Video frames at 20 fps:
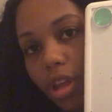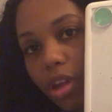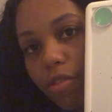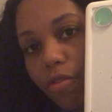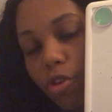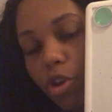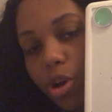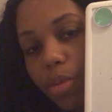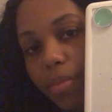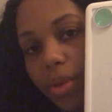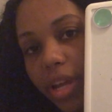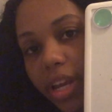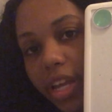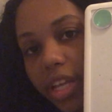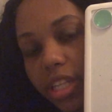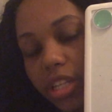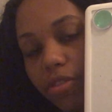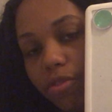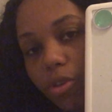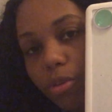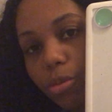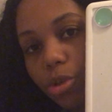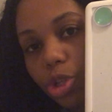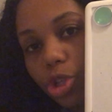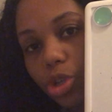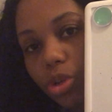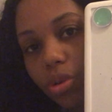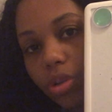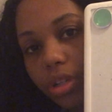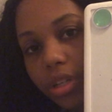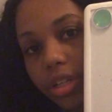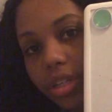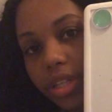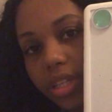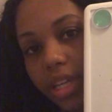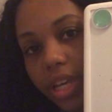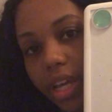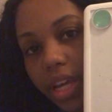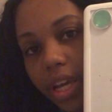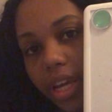from connecting from the shoulder
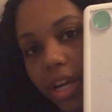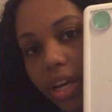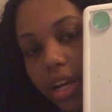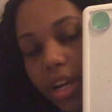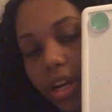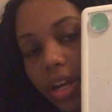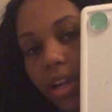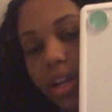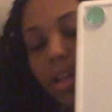to here.